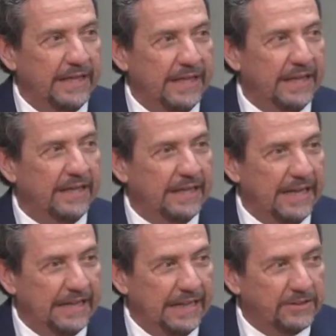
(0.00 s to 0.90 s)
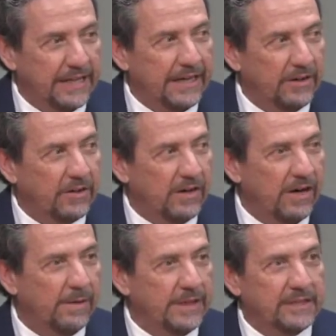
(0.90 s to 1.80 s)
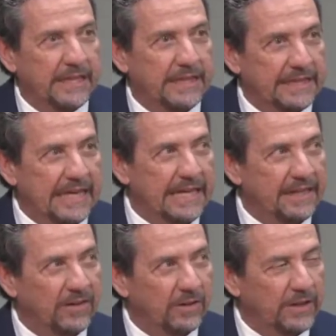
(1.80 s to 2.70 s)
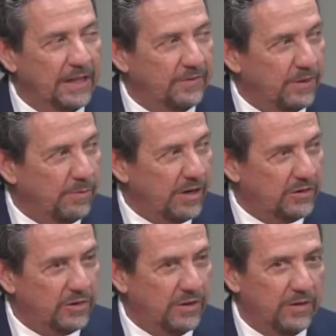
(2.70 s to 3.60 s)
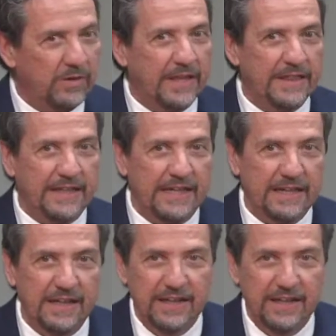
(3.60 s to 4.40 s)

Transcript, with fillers: and, and they'll take your car because they think you're looking for a prostitute or they think